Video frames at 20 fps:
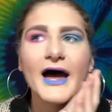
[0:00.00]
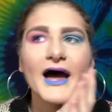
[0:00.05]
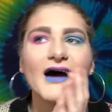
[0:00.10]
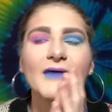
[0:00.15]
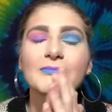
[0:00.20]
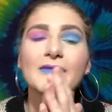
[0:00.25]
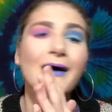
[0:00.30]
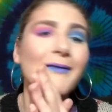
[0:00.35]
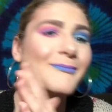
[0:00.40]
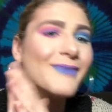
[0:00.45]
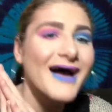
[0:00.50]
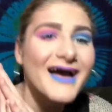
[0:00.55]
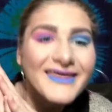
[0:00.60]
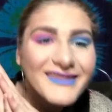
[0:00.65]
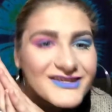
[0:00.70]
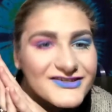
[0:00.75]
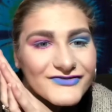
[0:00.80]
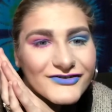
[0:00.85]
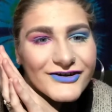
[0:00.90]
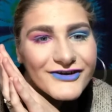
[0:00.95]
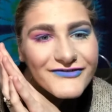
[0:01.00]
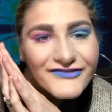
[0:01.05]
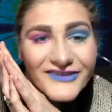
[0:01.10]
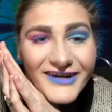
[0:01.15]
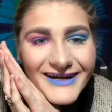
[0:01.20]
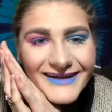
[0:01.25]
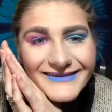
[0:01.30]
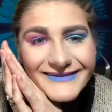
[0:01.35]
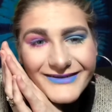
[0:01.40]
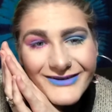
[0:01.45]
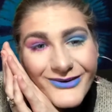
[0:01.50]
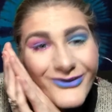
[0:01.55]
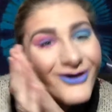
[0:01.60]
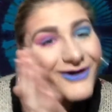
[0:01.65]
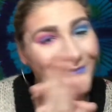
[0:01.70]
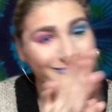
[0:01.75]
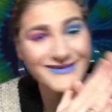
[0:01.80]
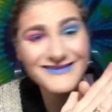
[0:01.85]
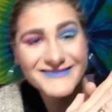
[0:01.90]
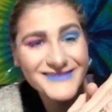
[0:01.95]
I'm not buying this for a friend,
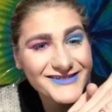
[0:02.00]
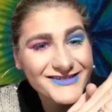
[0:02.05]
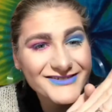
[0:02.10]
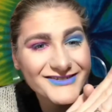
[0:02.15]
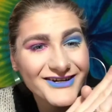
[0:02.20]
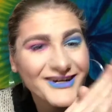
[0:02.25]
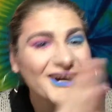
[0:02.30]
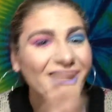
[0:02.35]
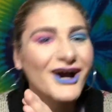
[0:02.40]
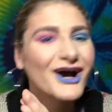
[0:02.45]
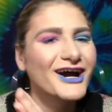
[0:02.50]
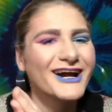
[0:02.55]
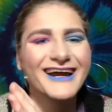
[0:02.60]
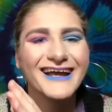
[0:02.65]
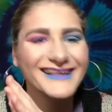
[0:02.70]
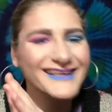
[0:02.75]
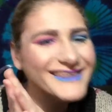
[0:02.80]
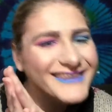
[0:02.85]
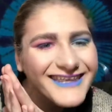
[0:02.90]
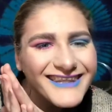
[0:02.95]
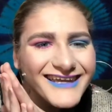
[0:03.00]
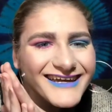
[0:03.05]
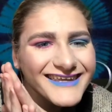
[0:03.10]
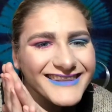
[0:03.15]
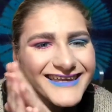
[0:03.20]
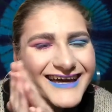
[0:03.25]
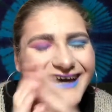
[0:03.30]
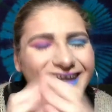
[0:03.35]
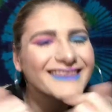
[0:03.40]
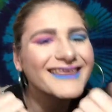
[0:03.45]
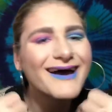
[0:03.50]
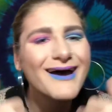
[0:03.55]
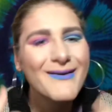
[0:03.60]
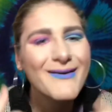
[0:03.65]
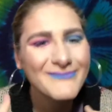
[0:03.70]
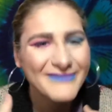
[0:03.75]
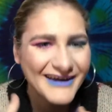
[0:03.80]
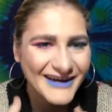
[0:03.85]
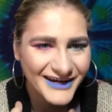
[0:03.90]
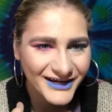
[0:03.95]
or my sister, or anything like that. I'm
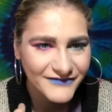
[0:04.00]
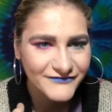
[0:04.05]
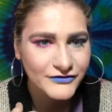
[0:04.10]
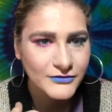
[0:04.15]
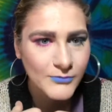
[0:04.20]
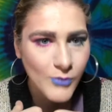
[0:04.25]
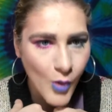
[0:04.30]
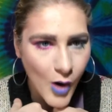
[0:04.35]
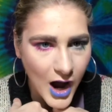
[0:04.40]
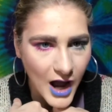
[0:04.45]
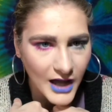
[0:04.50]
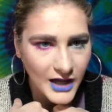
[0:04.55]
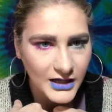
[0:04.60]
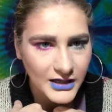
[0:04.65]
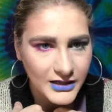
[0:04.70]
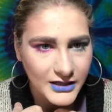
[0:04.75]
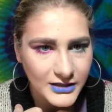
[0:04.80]
buying it for moi.